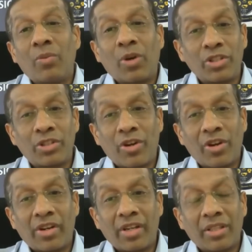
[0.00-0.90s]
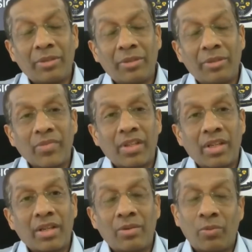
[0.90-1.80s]
What is your
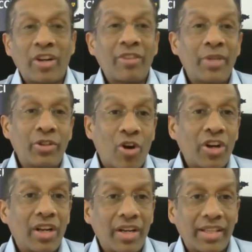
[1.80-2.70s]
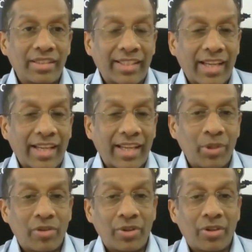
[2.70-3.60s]
what have been your learnings that can
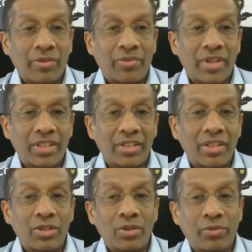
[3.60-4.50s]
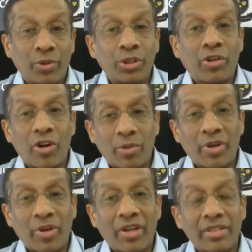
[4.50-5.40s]
be of assistance to future
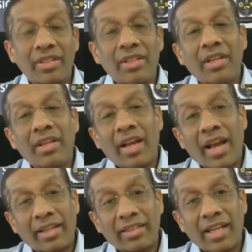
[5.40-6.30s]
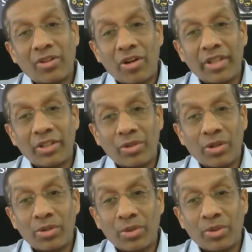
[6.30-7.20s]
entrepreneurs? And in that context
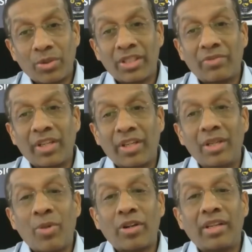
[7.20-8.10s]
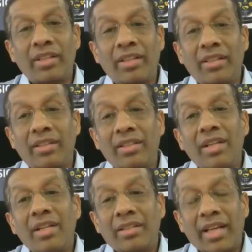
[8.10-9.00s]
also, is it very important
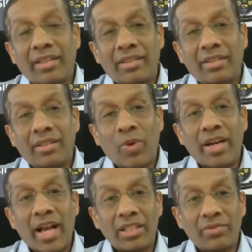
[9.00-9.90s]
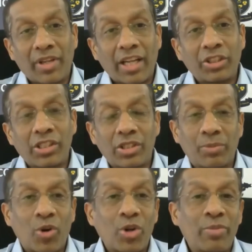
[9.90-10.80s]
that one has financial
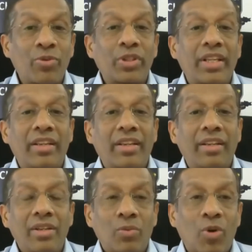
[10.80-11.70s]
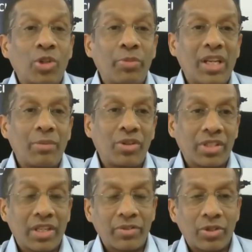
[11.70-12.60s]
support before they want to be able to
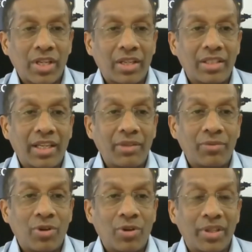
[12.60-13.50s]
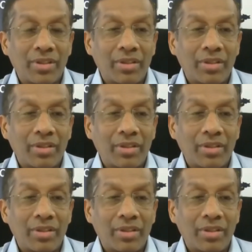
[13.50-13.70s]
serve society in any form?